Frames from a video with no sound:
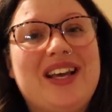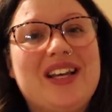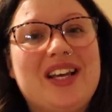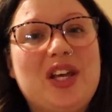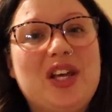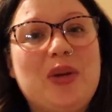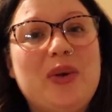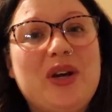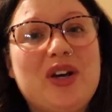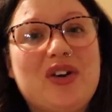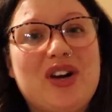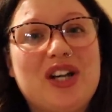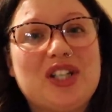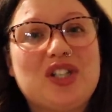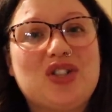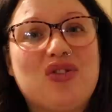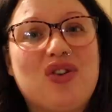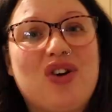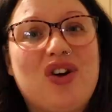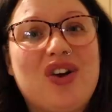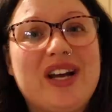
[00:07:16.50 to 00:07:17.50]
can you hear Crash
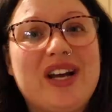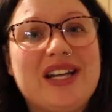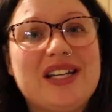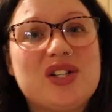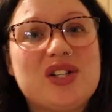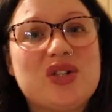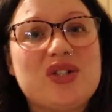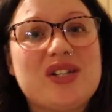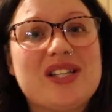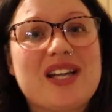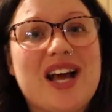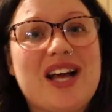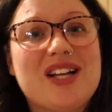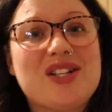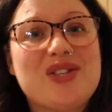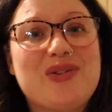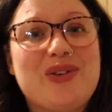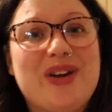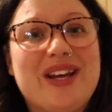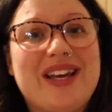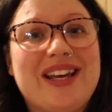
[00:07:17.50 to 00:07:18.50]
crying? It's because the
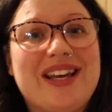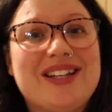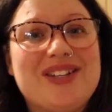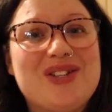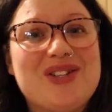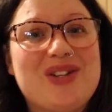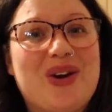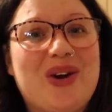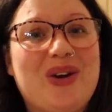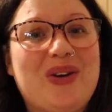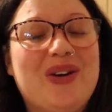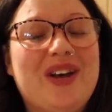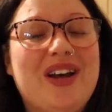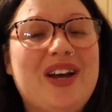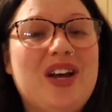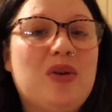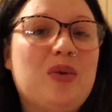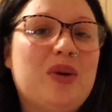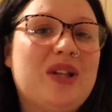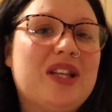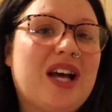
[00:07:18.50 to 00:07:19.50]
cats are eating. So
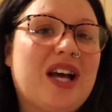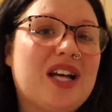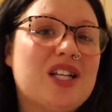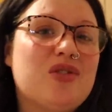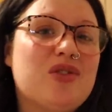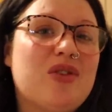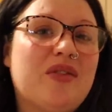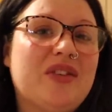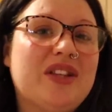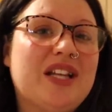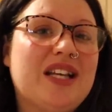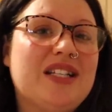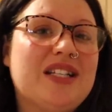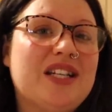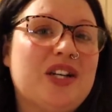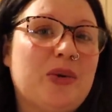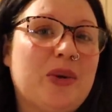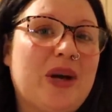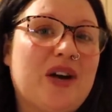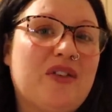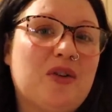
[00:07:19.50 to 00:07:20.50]
when the cats are having their
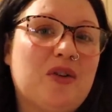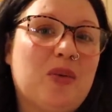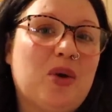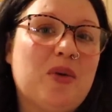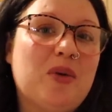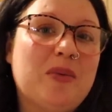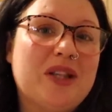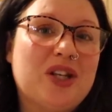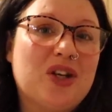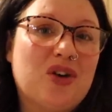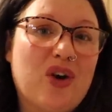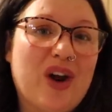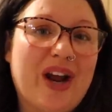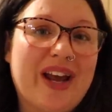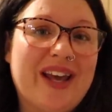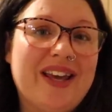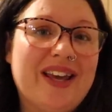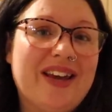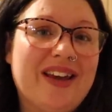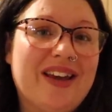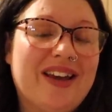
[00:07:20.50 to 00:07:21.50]
dinner, we have to put him in the
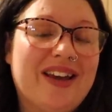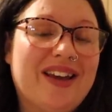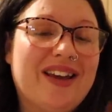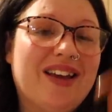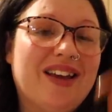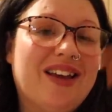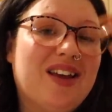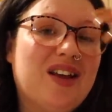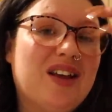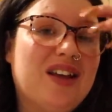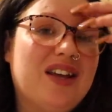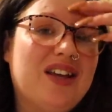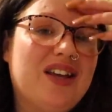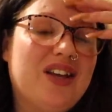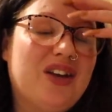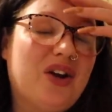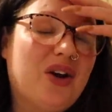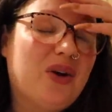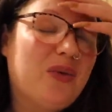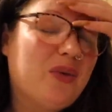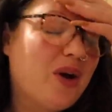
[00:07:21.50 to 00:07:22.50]
crate. You
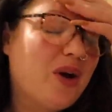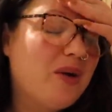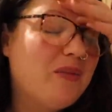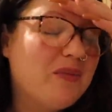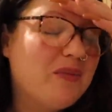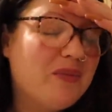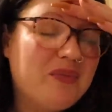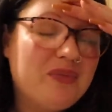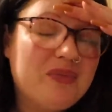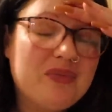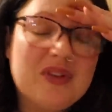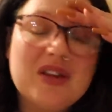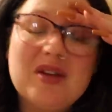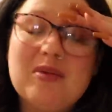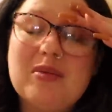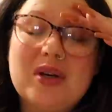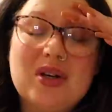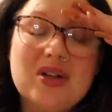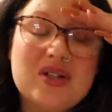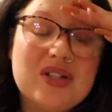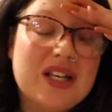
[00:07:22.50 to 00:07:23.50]
know, um,
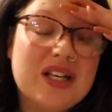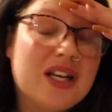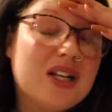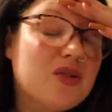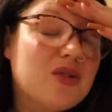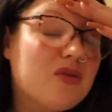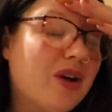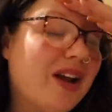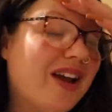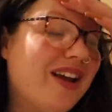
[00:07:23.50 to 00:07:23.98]
because he gets...